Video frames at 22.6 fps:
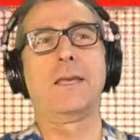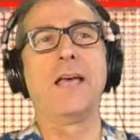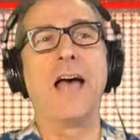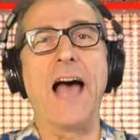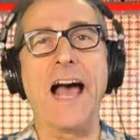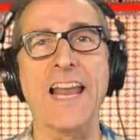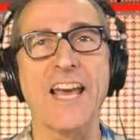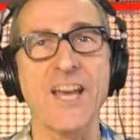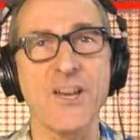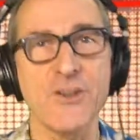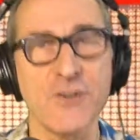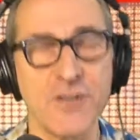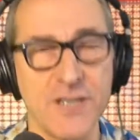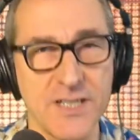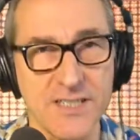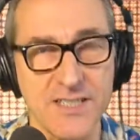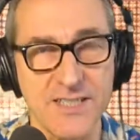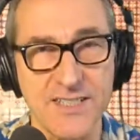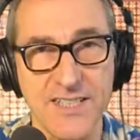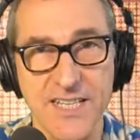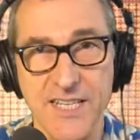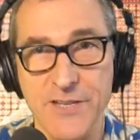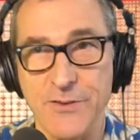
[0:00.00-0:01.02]
Hello, nice
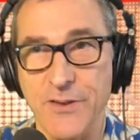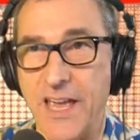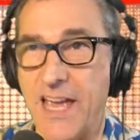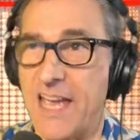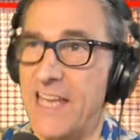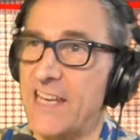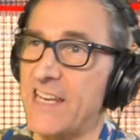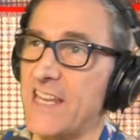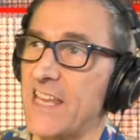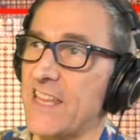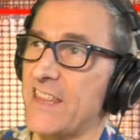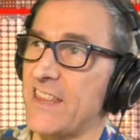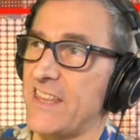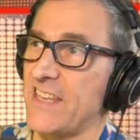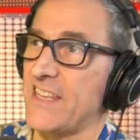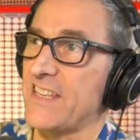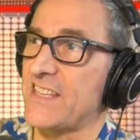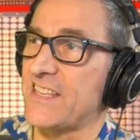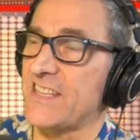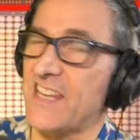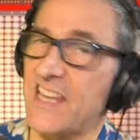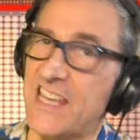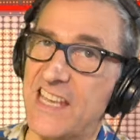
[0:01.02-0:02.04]
to see you again.
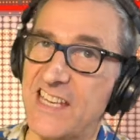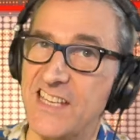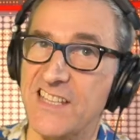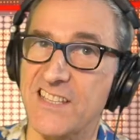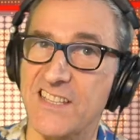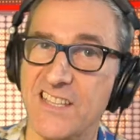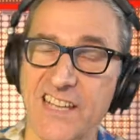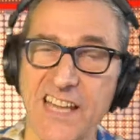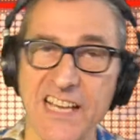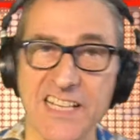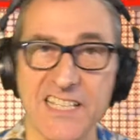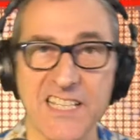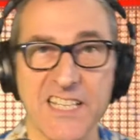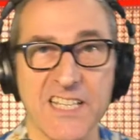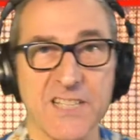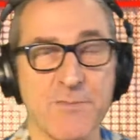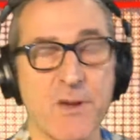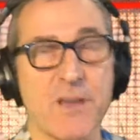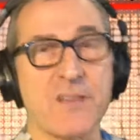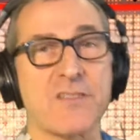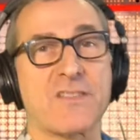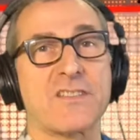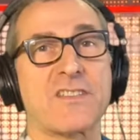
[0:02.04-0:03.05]
This is The Next 6
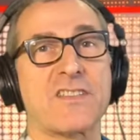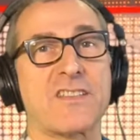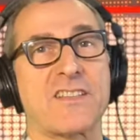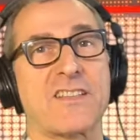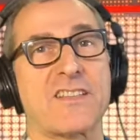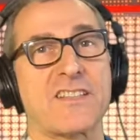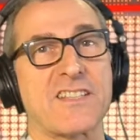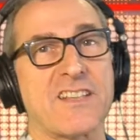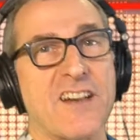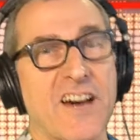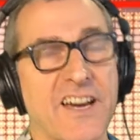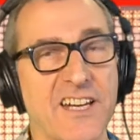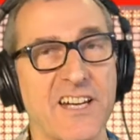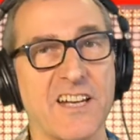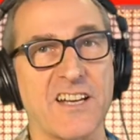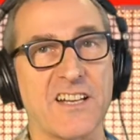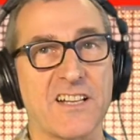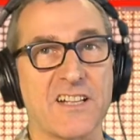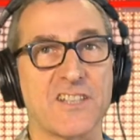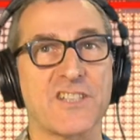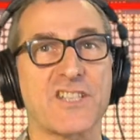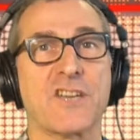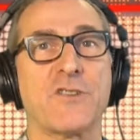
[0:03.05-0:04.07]
Months, a tiny
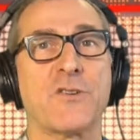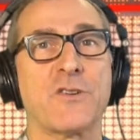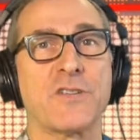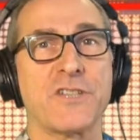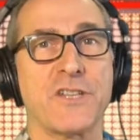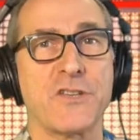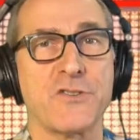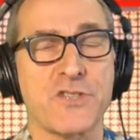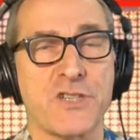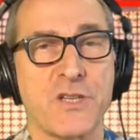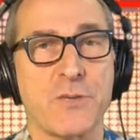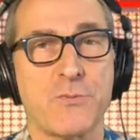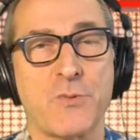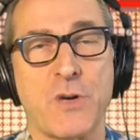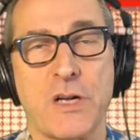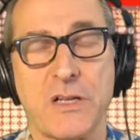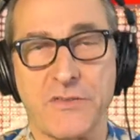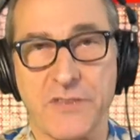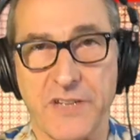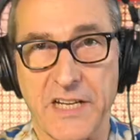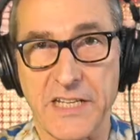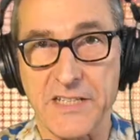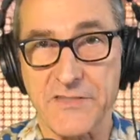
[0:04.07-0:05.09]
little show on YouTube, well,
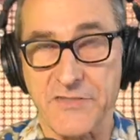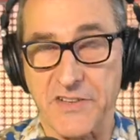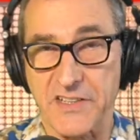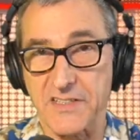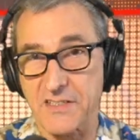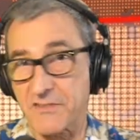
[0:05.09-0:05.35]
for the next